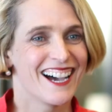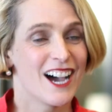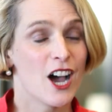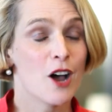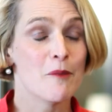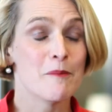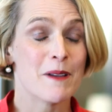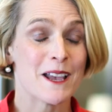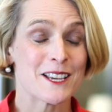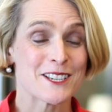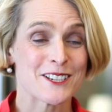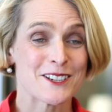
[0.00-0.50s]

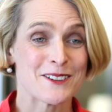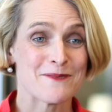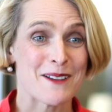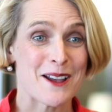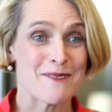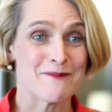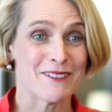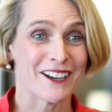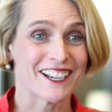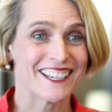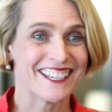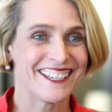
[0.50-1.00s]
I'm passionate
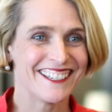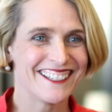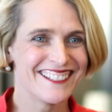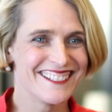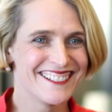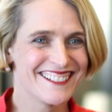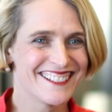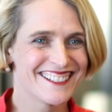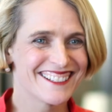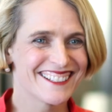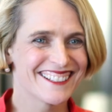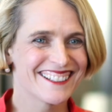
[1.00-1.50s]
about my
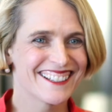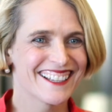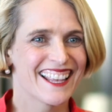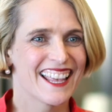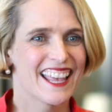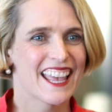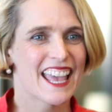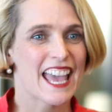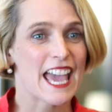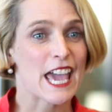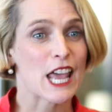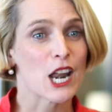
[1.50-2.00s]
kids
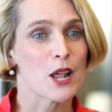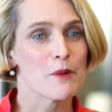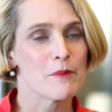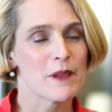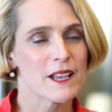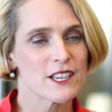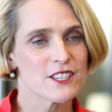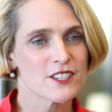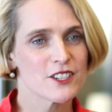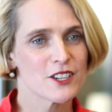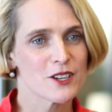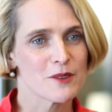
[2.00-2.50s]
and I'm
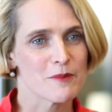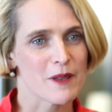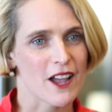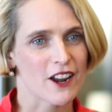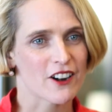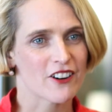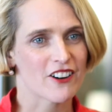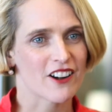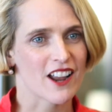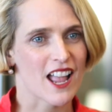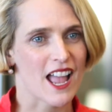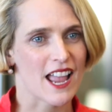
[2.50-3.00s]
passionate about
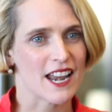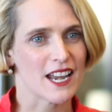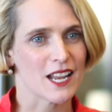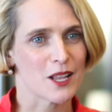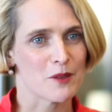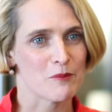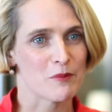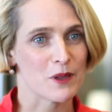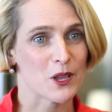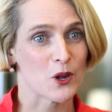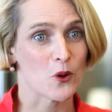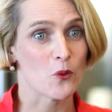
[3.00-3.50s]
creating a
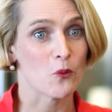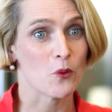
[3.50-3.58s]
better